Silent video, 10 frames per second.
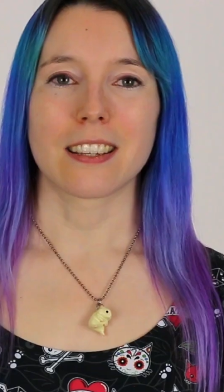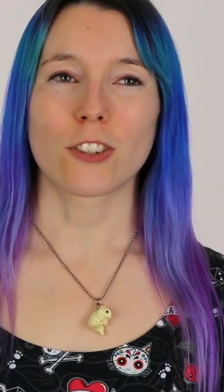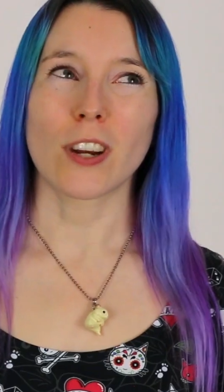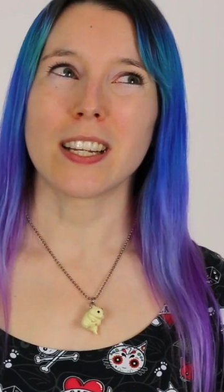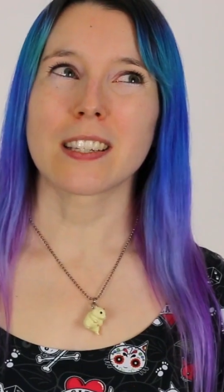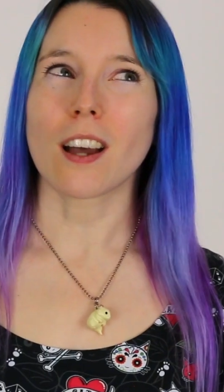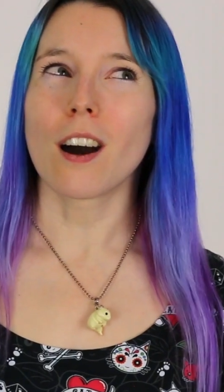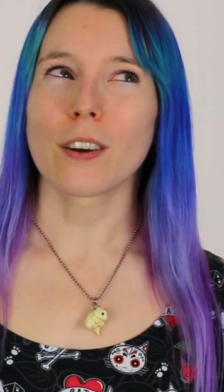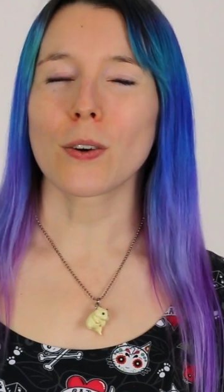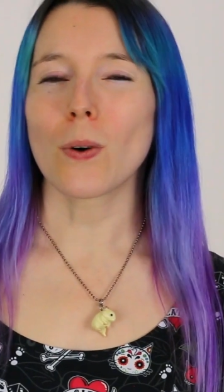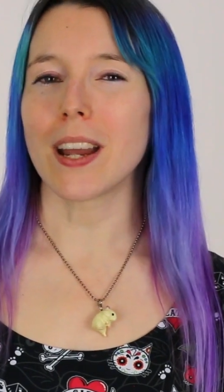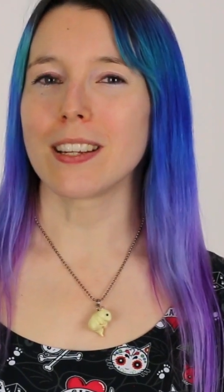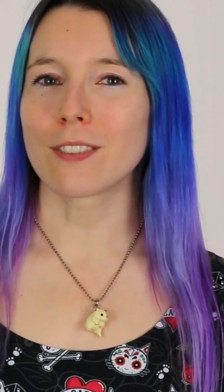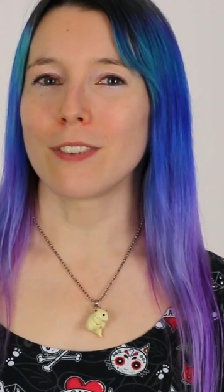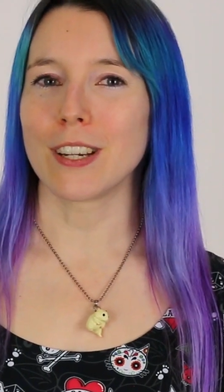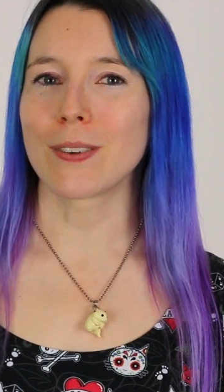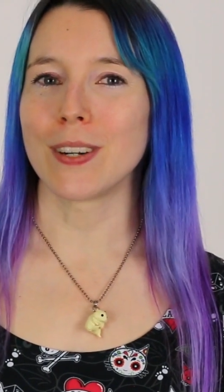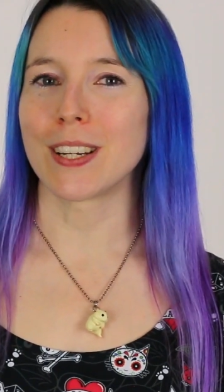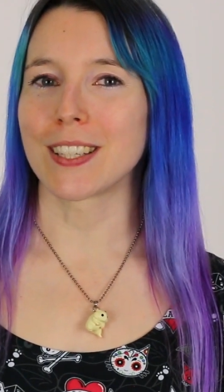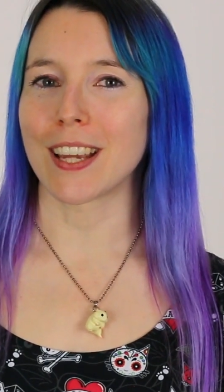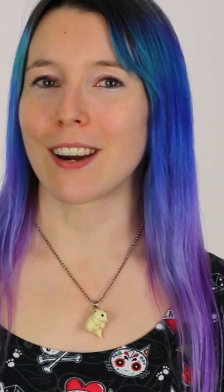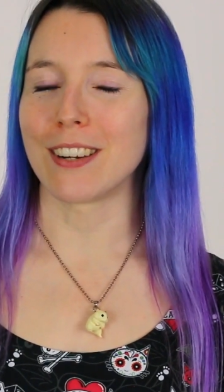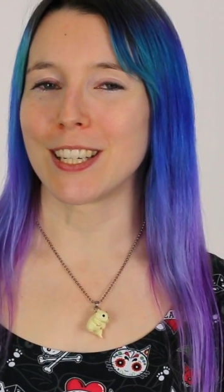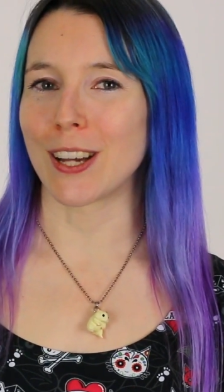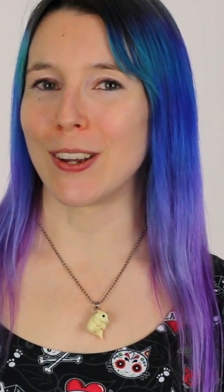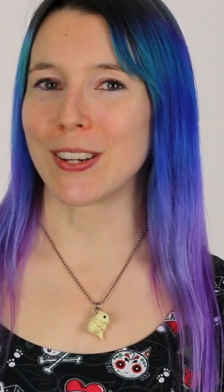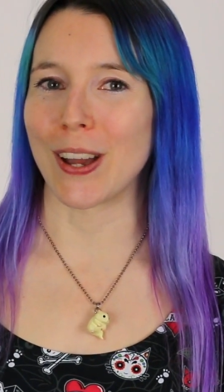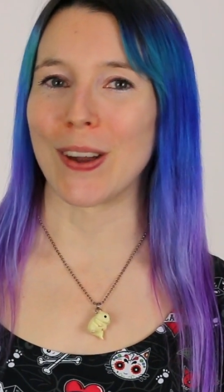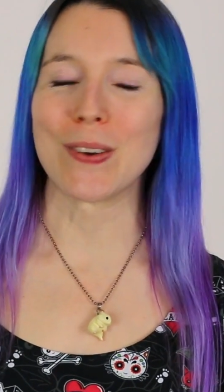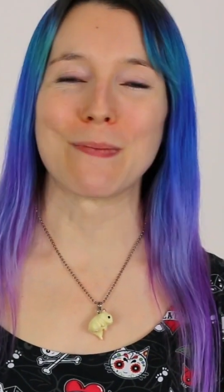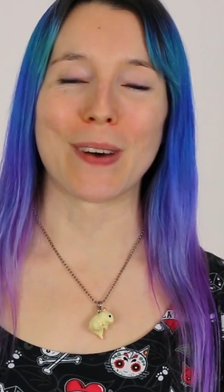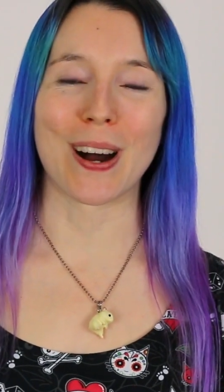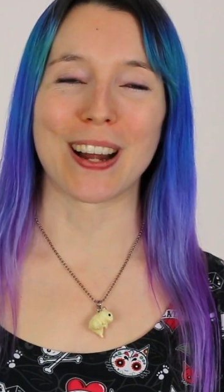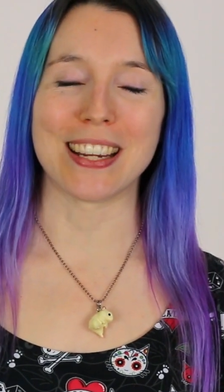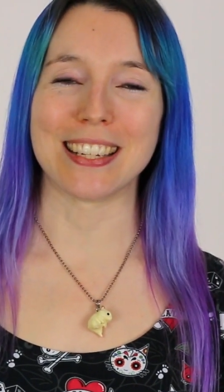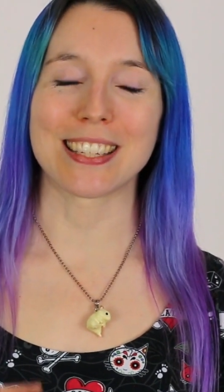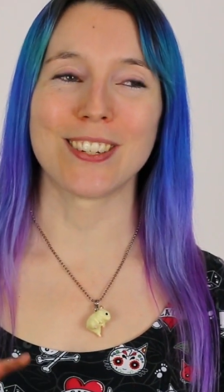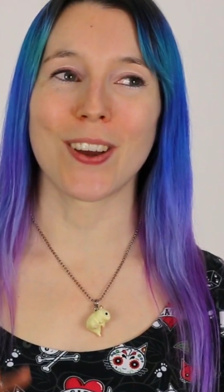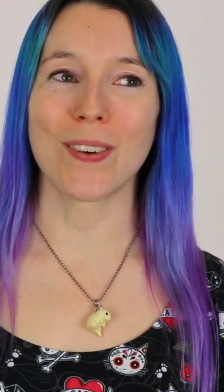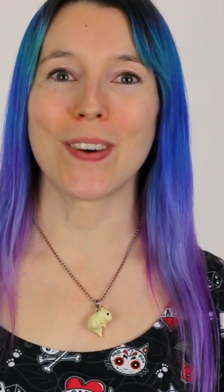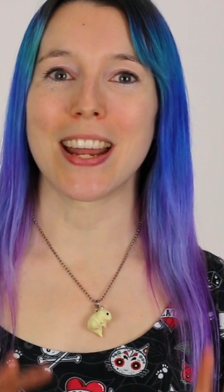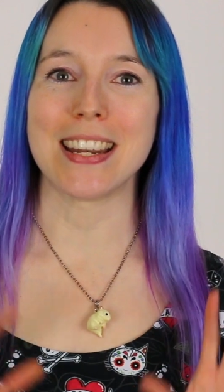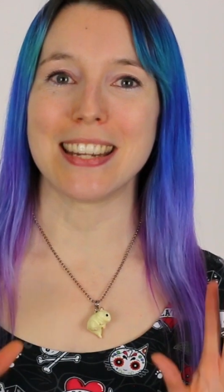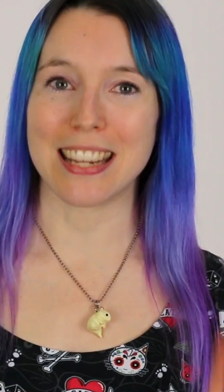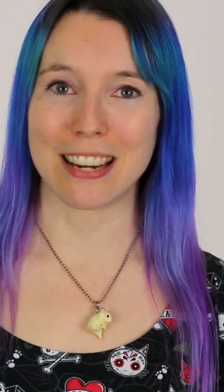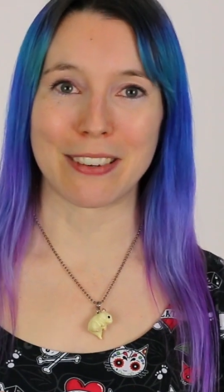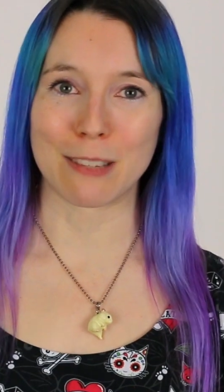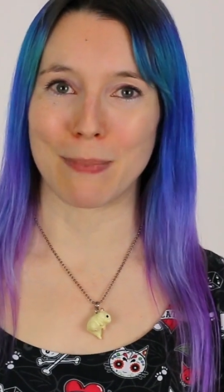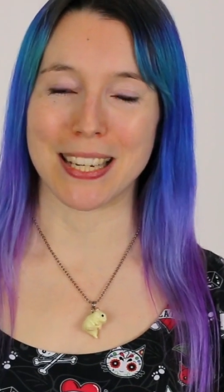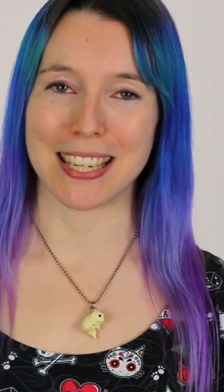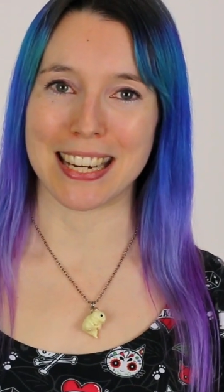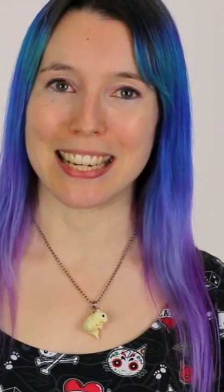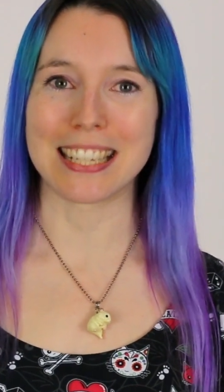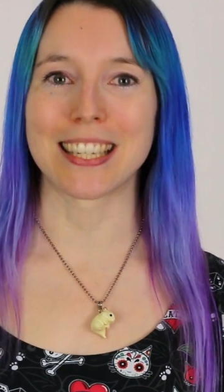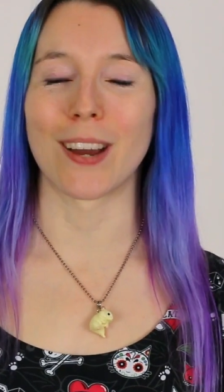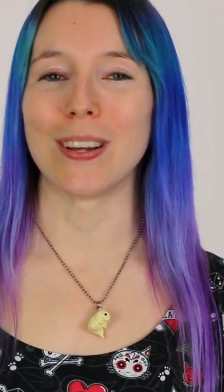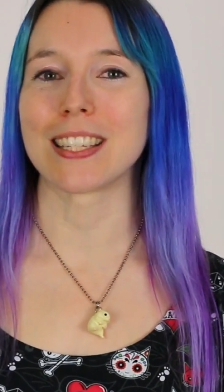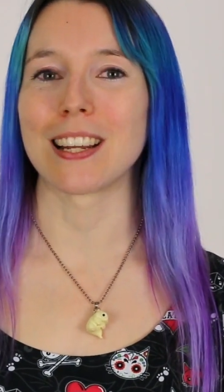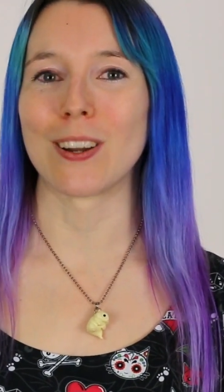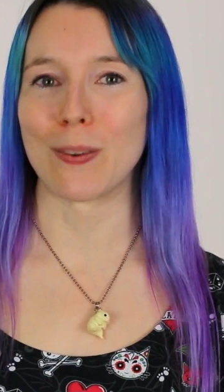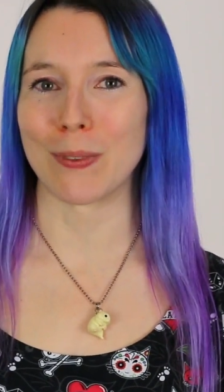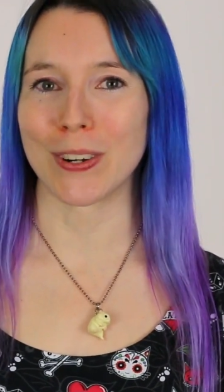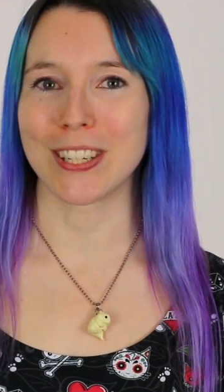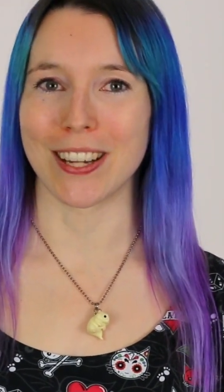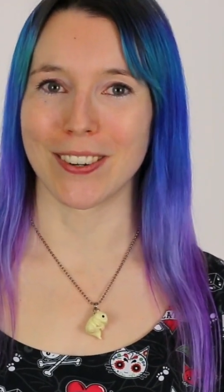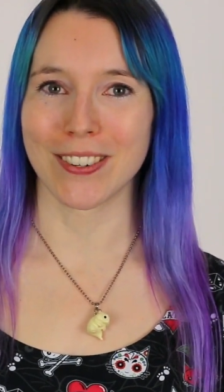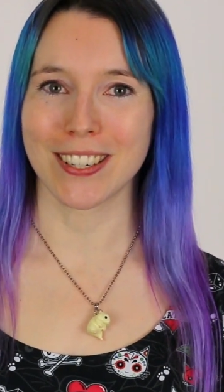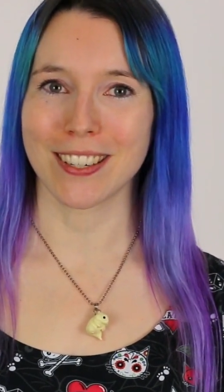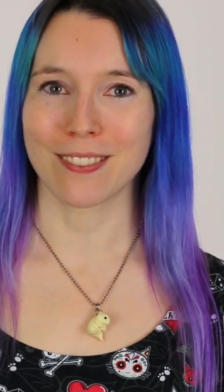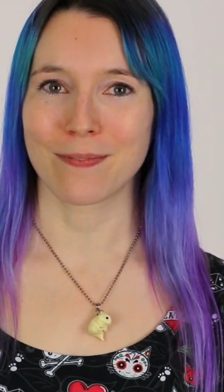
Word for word: The trains aren't quite as frequent as they are in Tokyo, but it's nowhere near as busy, so it's a lot more chilled.